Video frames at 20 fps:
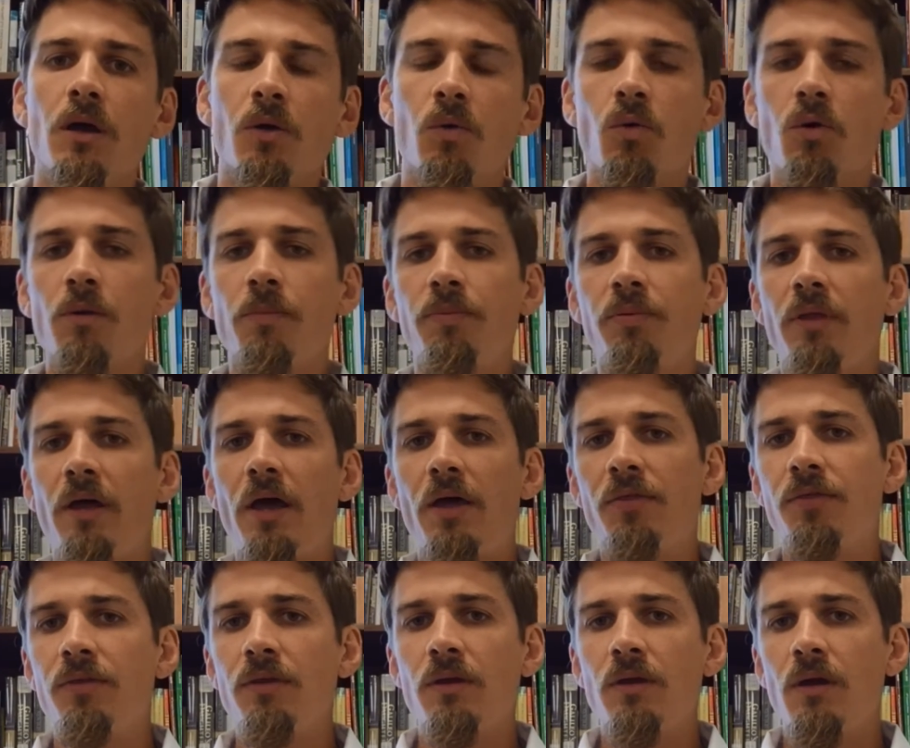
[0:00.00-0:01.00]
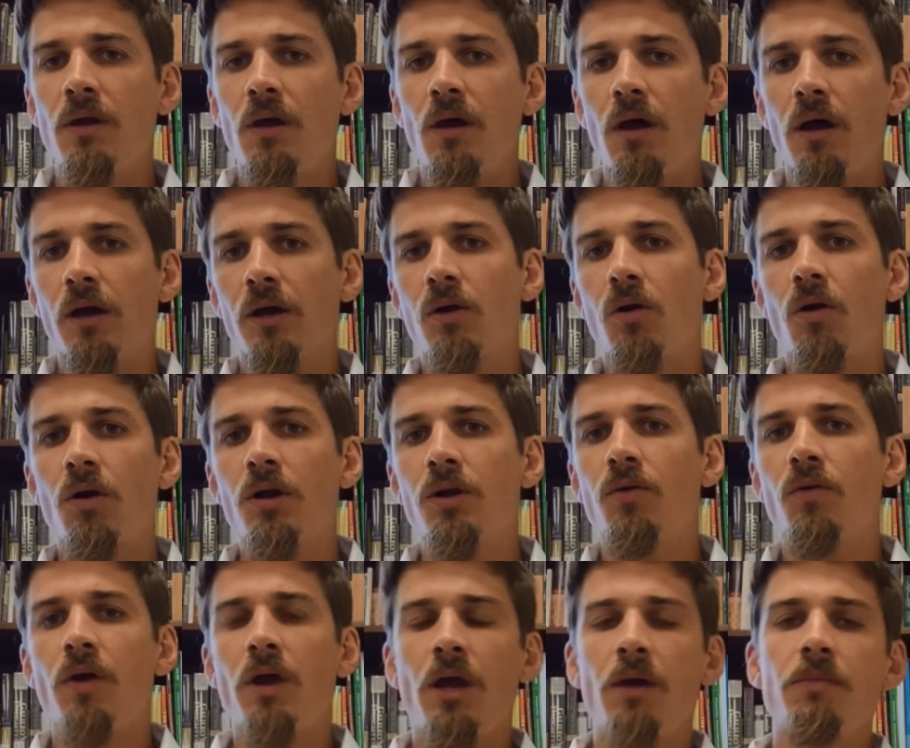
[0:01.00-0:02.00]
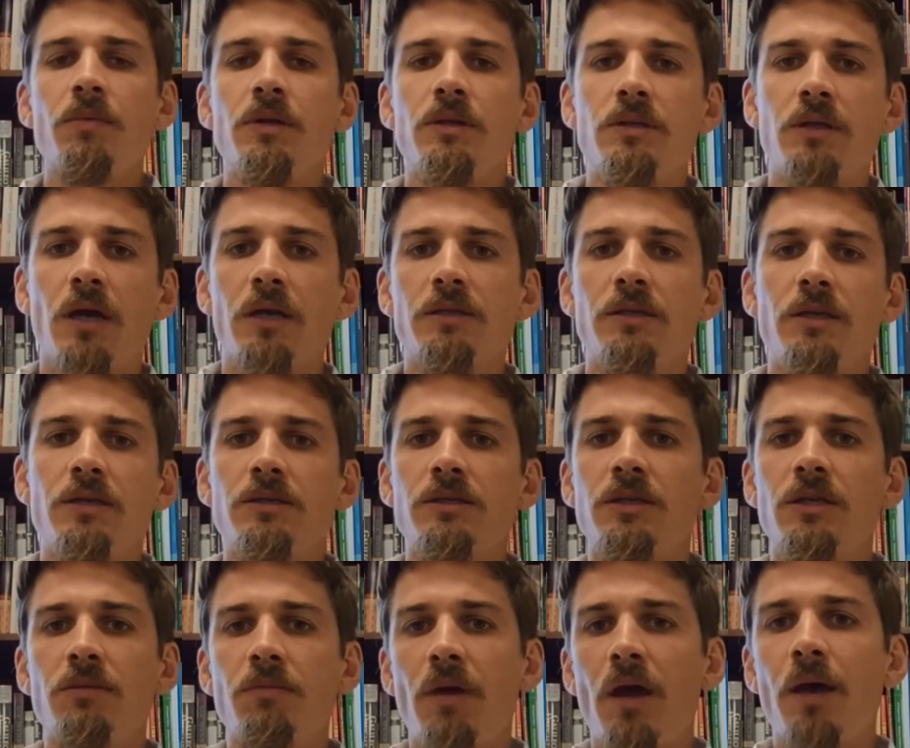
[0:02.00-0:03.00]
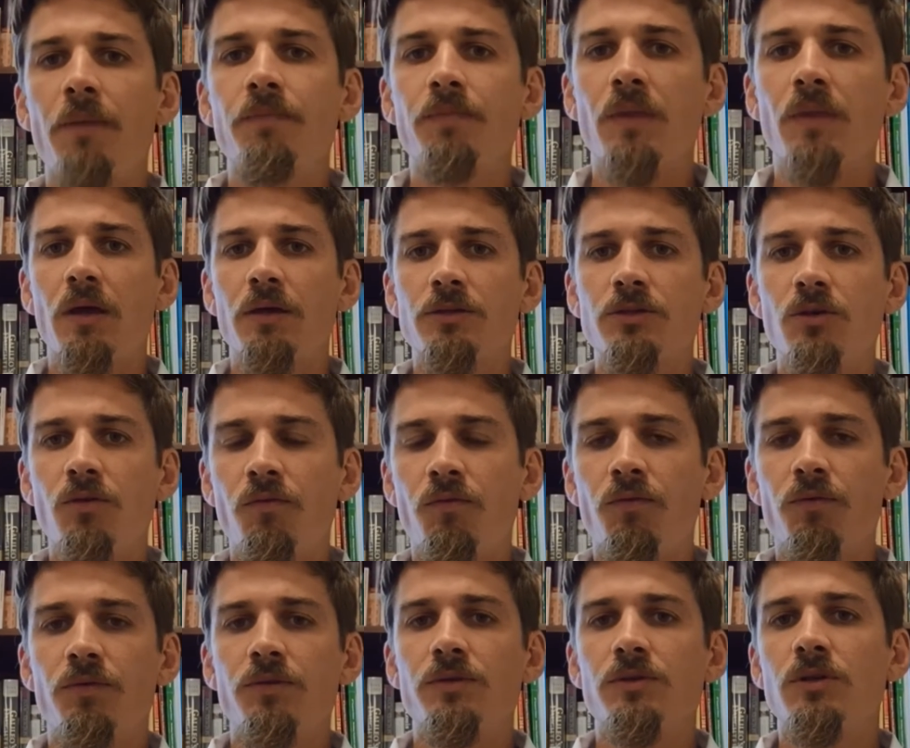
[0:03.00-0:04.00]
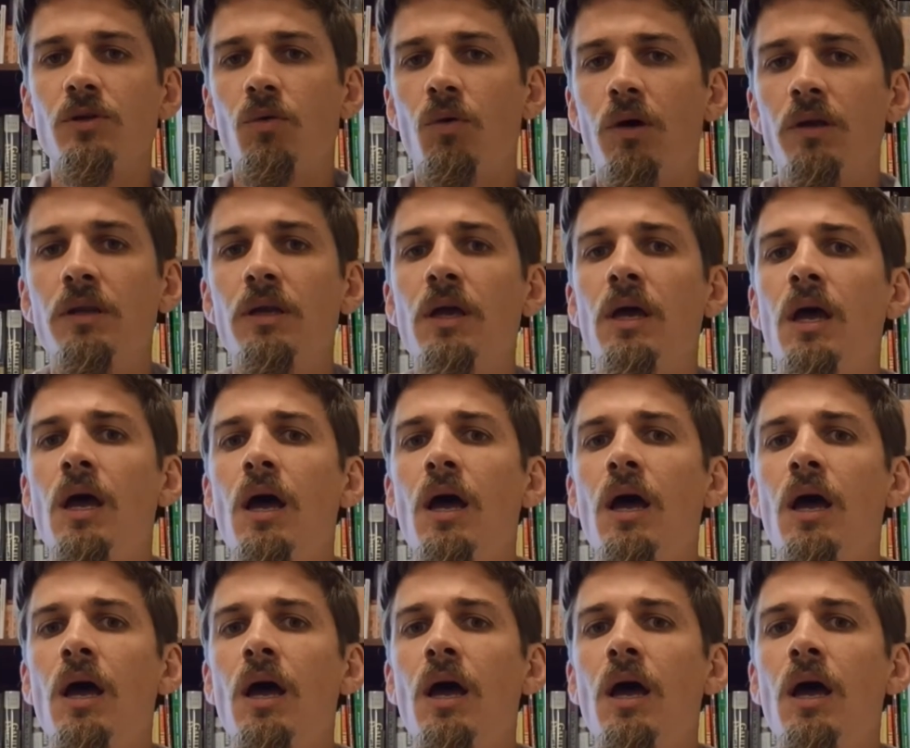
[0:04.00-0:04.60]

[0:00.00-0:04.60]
choropleth, cartogram, dot density map, so forth and so on.